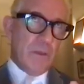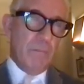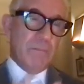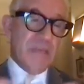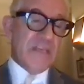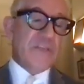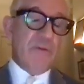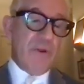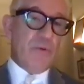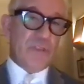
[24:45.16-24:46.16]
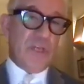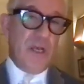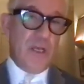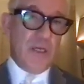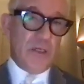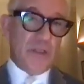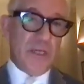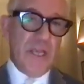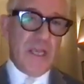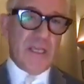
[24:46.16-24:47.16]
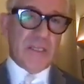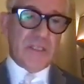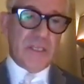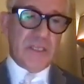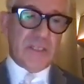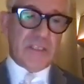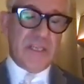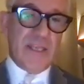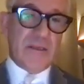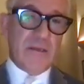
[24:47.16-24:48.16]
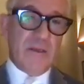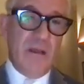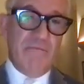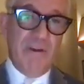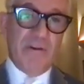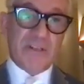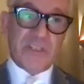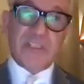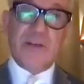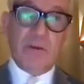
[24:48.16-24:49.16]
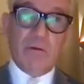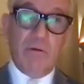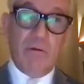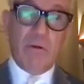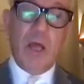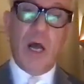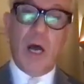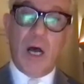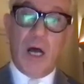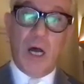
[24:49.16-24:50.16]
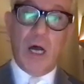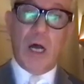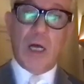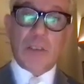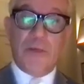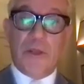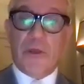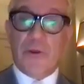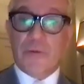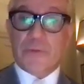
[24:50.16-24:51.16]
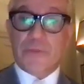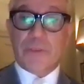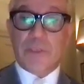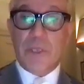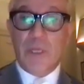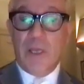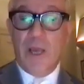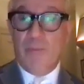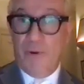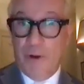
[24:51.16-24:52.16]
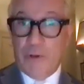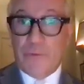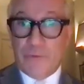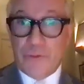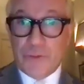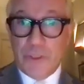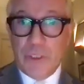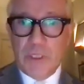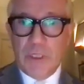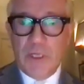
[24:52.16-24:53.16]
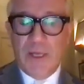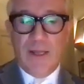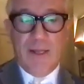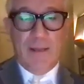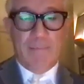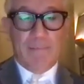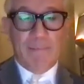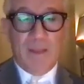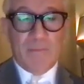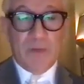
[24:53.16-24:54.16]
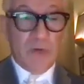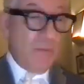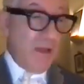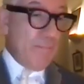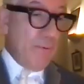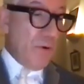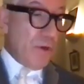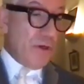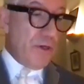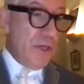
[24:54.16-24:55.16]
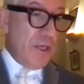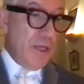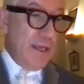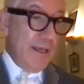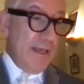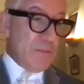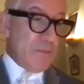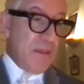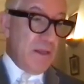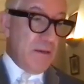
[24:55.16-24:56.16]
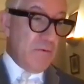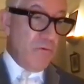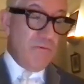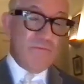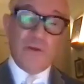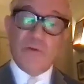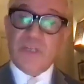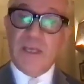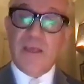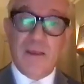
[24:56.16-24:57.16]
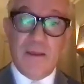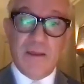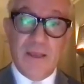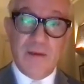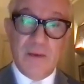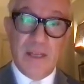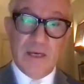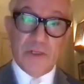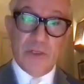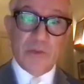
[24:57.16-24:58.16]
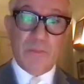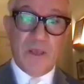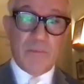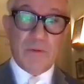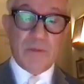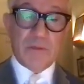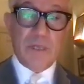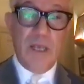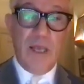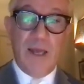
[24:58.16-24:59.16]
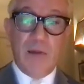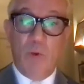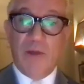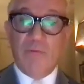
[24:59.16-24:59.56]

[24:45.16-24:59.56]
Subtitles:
media reportage is that it's taken a very cynical, hard-nosed approach. I mean, you know, my book has been reviewed here in English newspapers, and one